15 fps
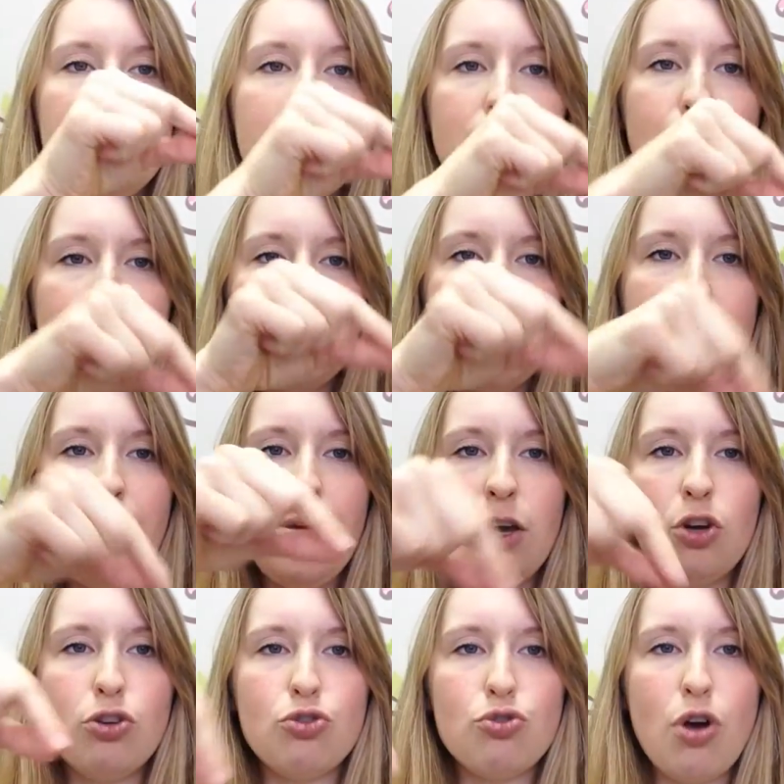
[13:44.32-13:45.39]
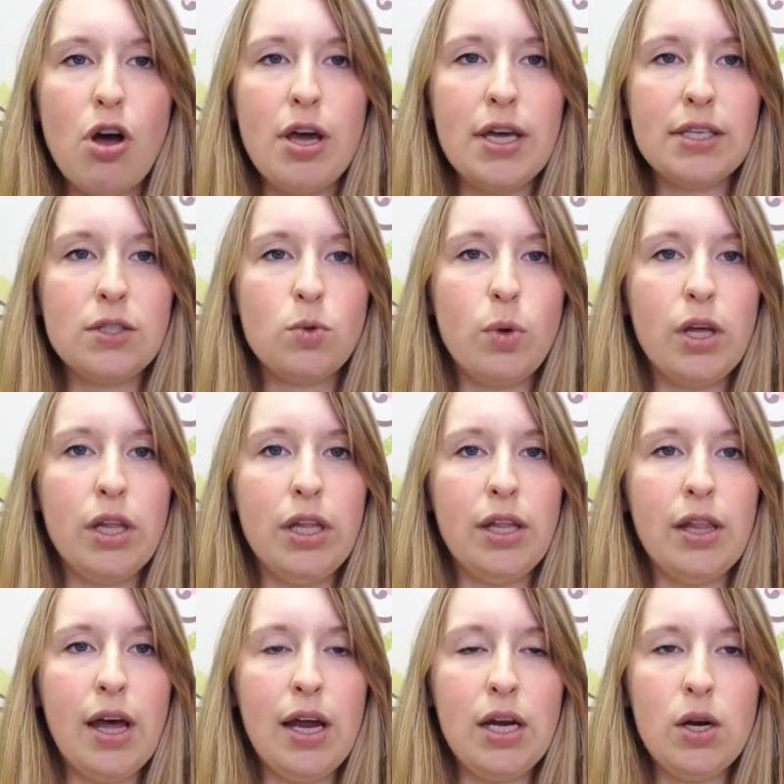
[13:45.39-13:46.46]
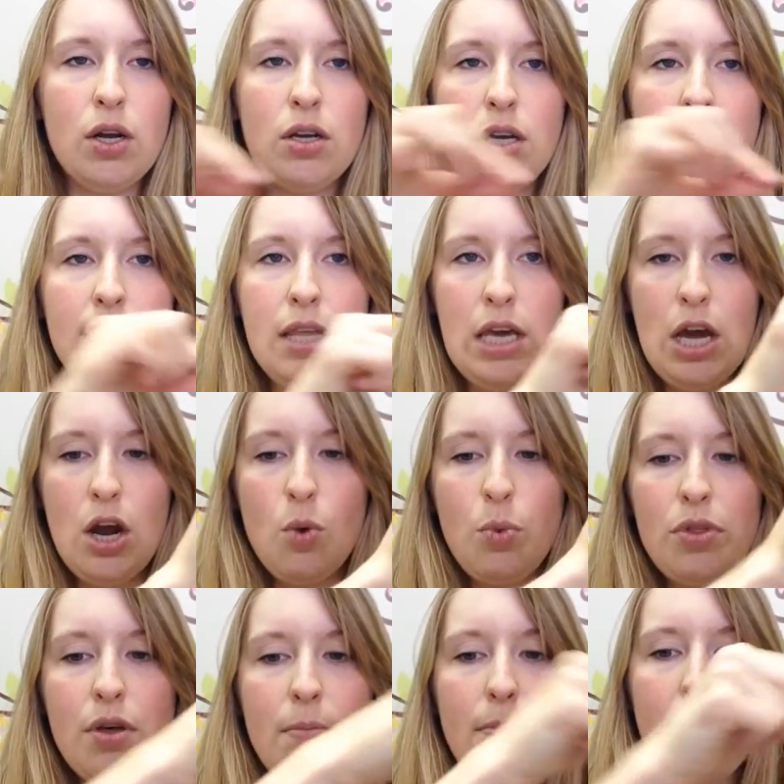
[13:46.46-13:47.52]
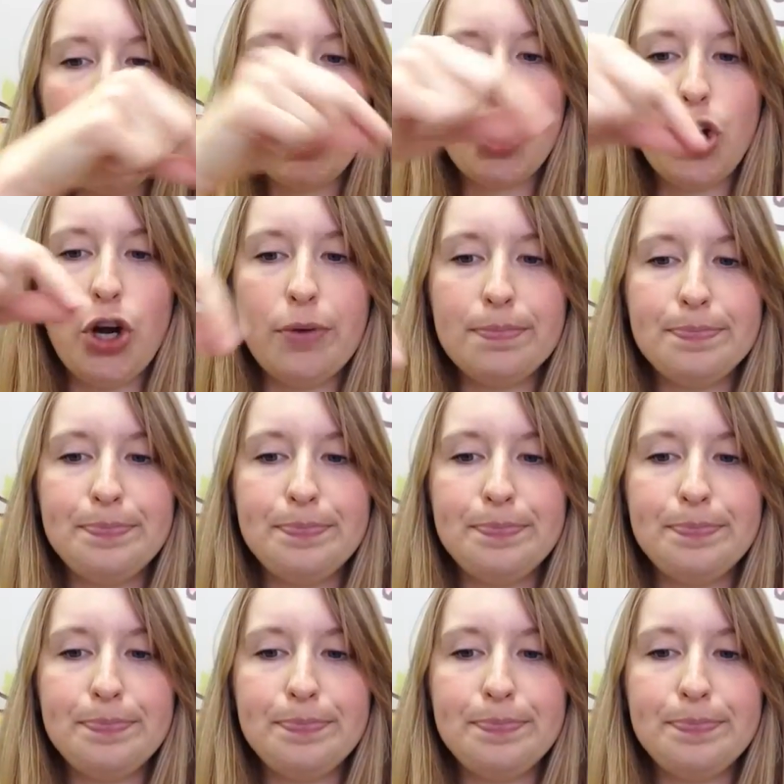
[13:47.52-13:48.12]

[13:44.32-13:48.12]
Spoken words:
Pretend like you're drawing a squiggly line in the air with a marker.